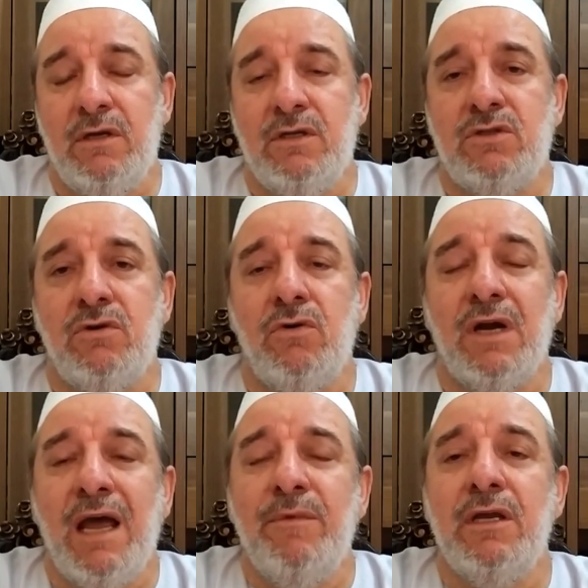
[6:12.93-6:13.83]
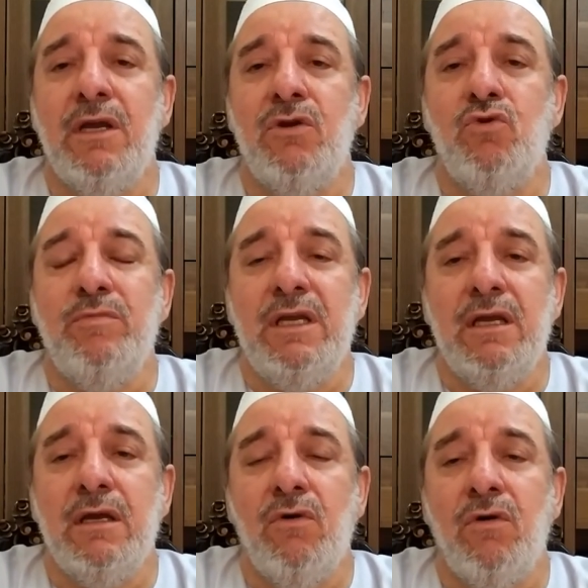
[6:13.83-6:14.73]
So coming into
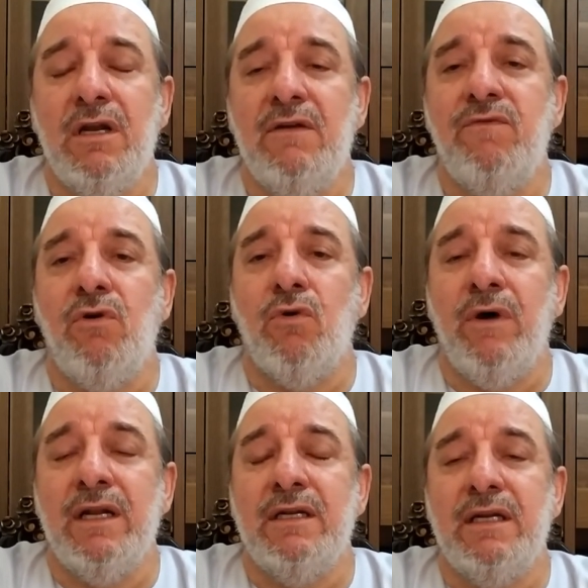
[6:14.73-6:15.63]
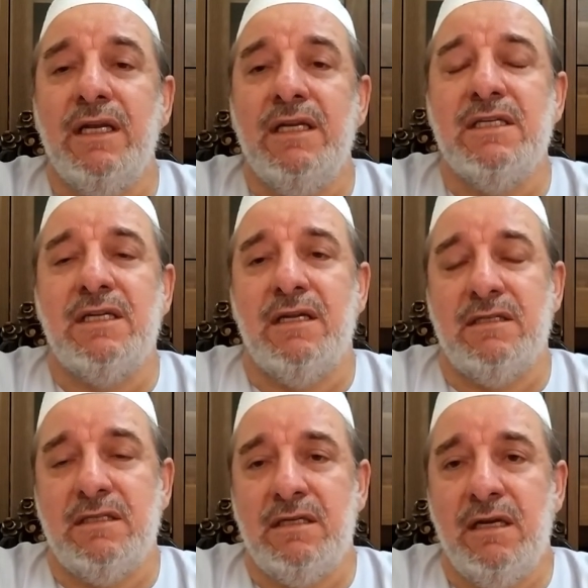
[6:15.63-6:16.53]
being only for one
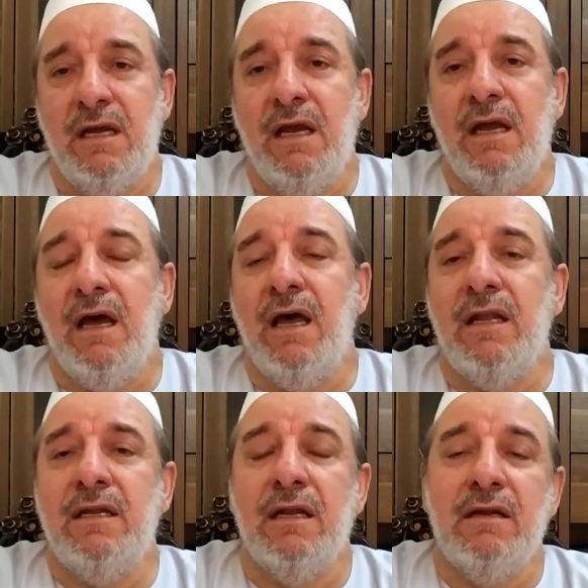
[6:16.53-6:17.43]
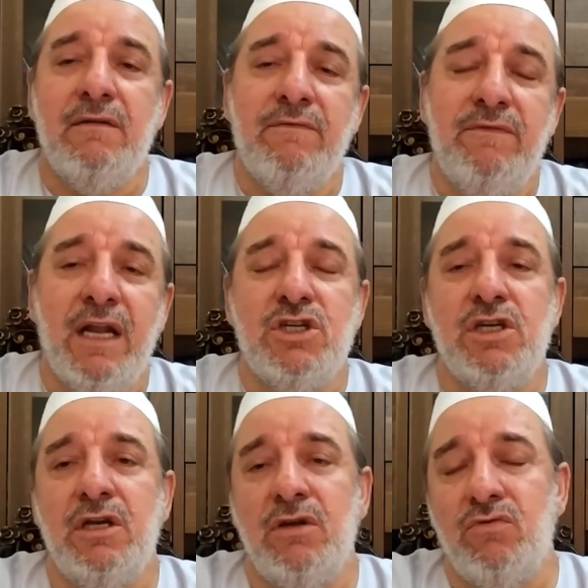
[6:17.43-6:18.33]
instance and then
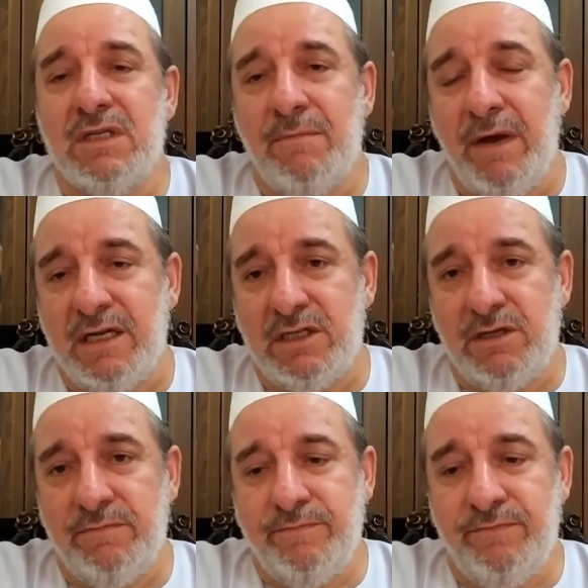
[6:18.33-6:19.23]
vanishing into the past.